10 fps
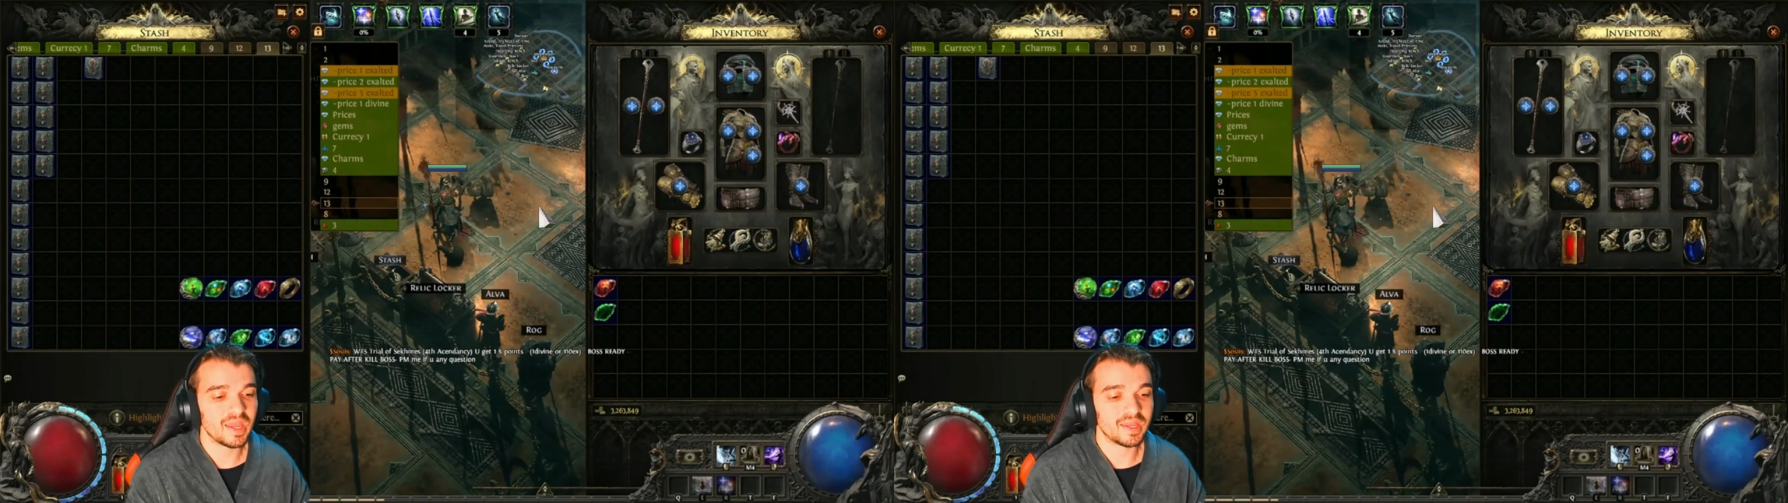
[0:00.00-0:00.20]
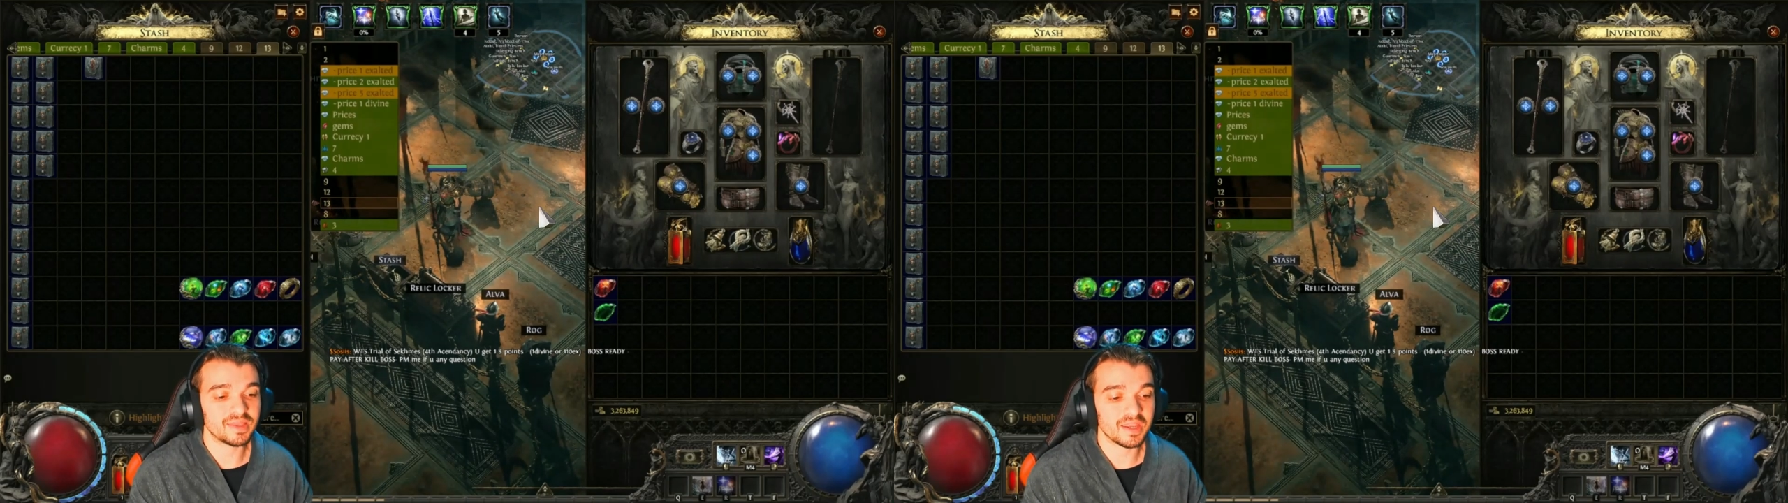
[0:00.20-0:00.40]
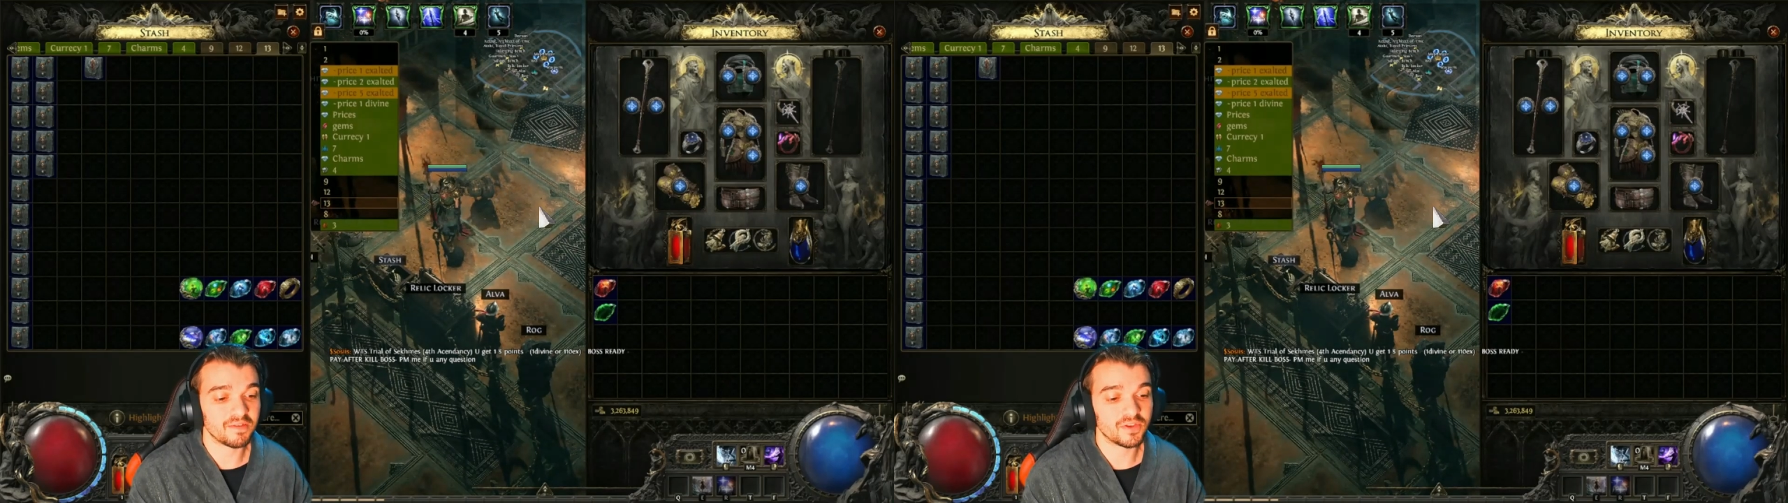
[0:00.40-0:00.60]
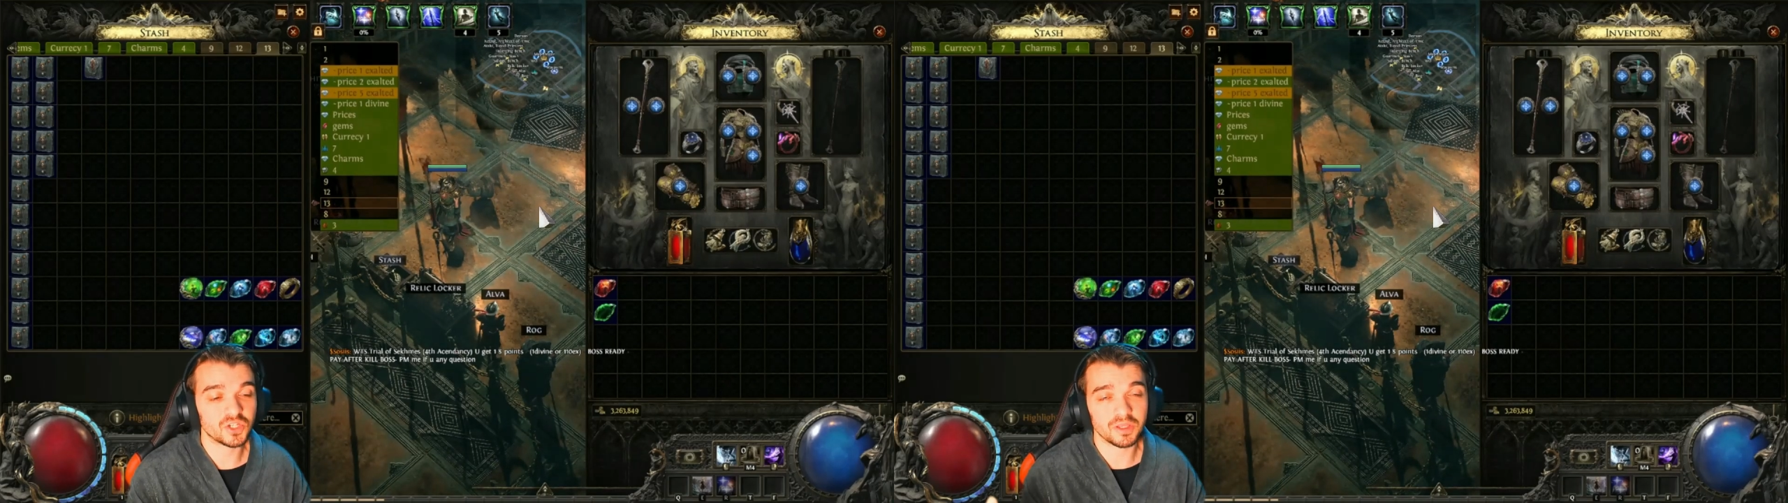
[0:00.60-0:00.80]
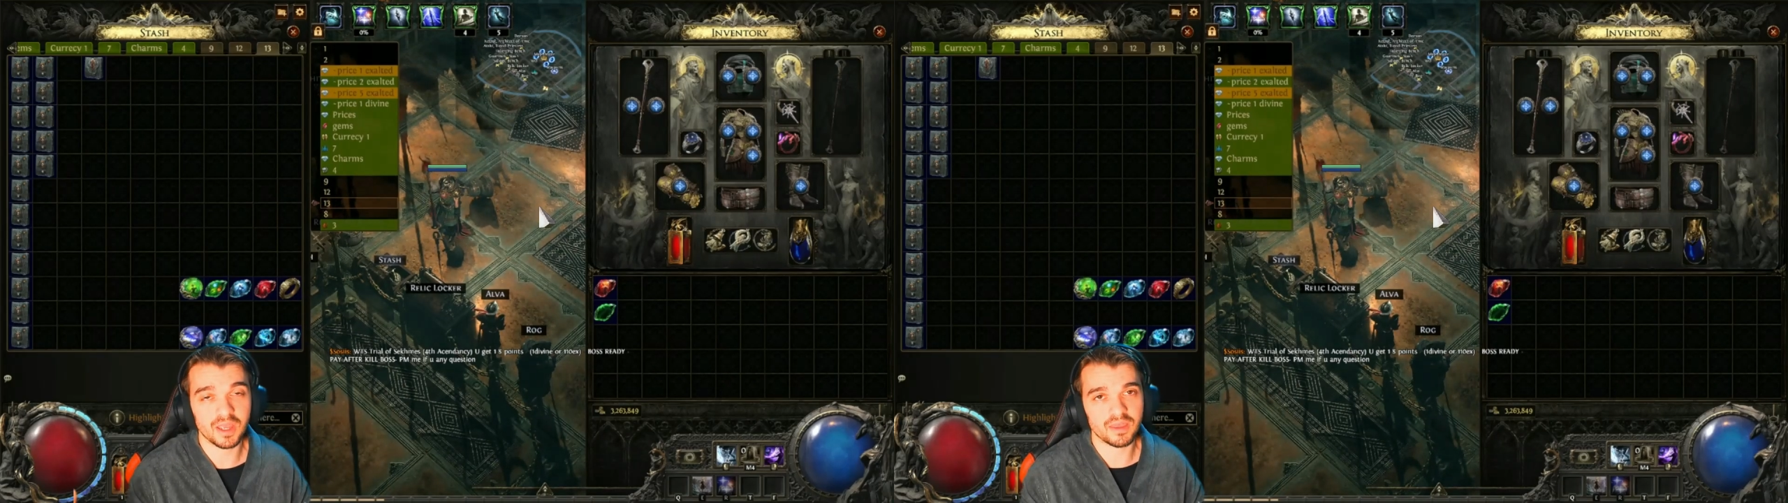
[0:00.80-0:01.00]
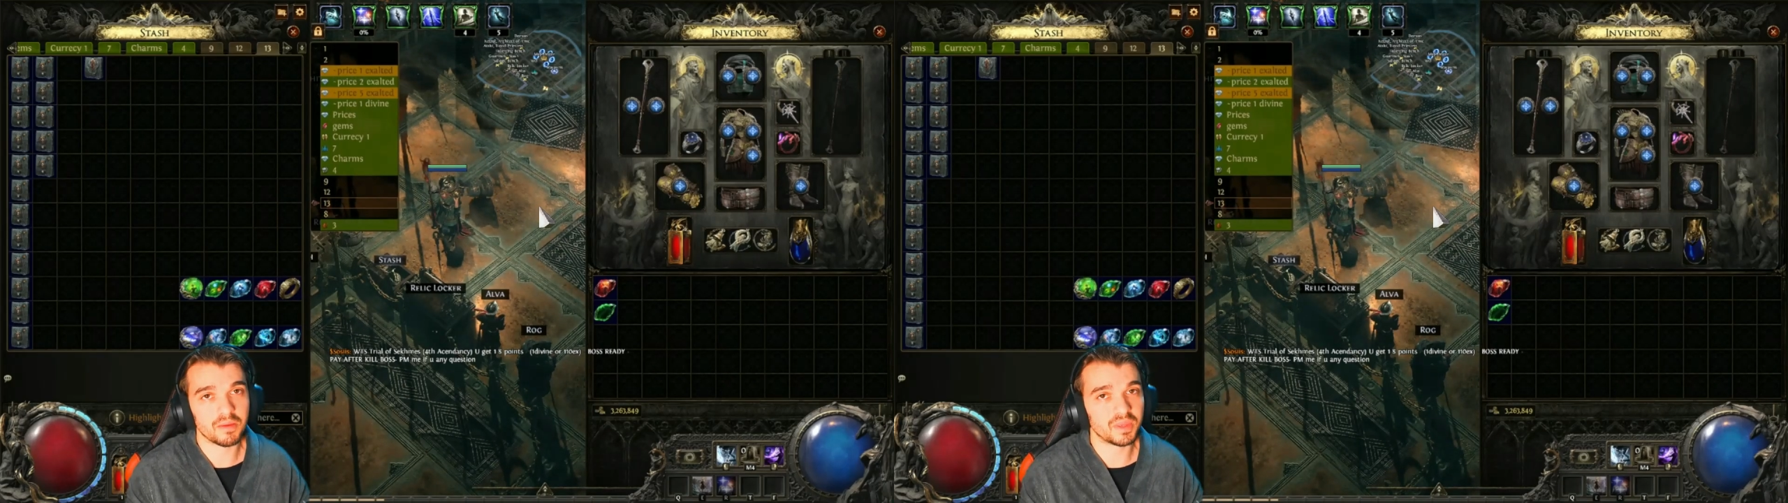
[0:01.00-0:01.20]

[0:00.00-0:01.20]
and then eventually I die